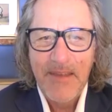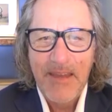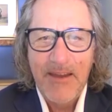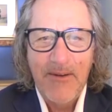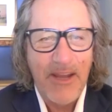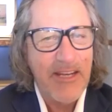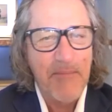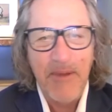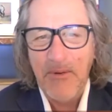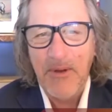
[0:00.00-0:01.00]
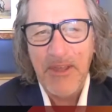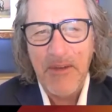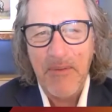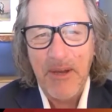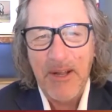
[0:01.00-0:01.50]
Great to be with you,
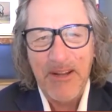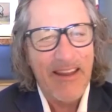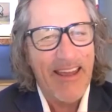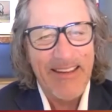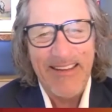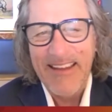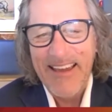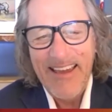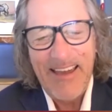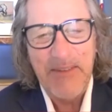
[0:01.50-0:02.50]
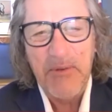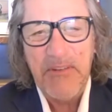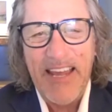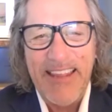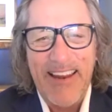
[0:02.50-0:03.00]
Bill. As we've
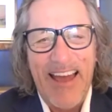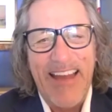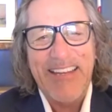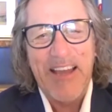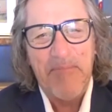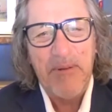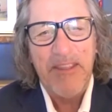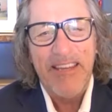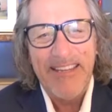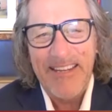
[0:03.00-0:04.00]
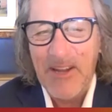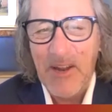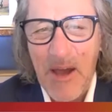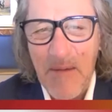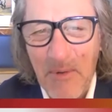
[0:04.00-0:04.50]
said the last couple of these, it's a
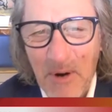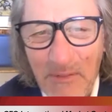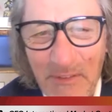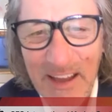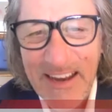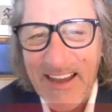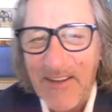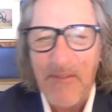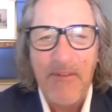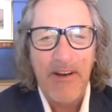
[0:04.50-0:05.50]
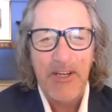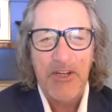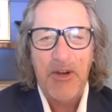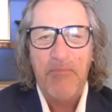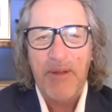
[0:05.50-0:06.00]
lot more fun out in front of
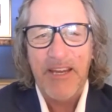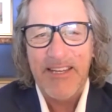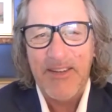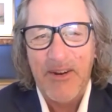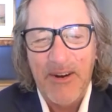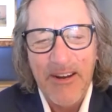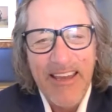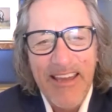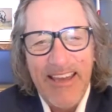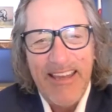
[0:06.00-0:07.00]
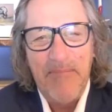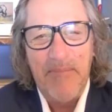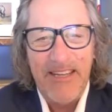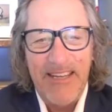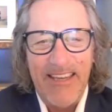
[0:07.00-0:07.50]
Showplace or in the
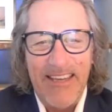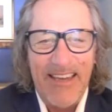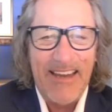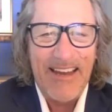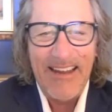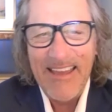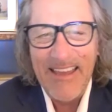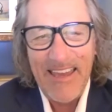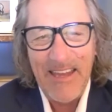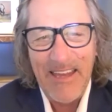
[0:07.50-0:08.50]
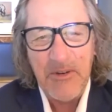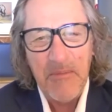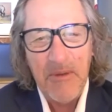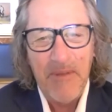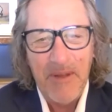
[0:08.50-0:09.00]
busy
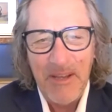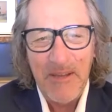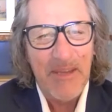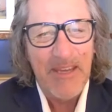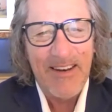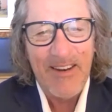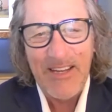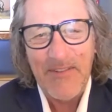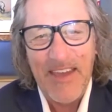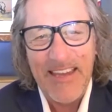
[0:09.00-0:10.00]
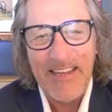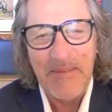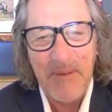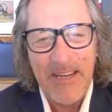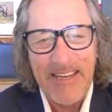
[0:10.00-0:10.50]
atrium of Building B in Las Vegas.
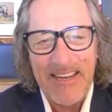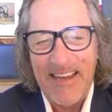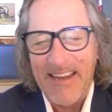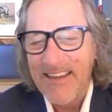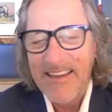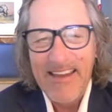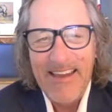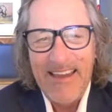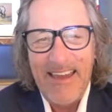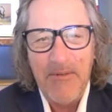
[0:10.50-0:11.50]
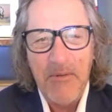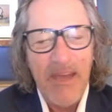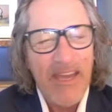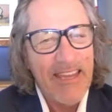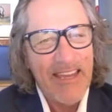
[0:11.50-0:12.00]
But hey, we're
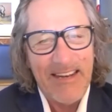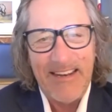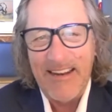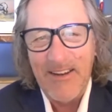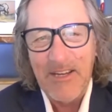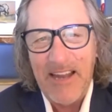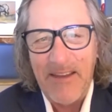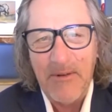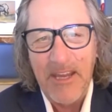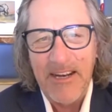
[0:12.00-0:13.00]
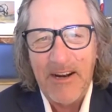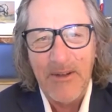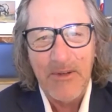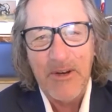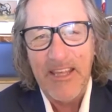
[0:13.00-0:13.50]
making it. It looks like we're getting
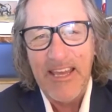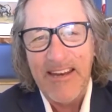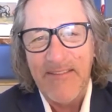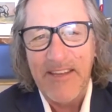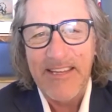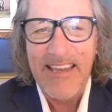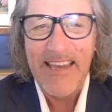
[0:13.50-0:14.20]
closer to the end of this thing.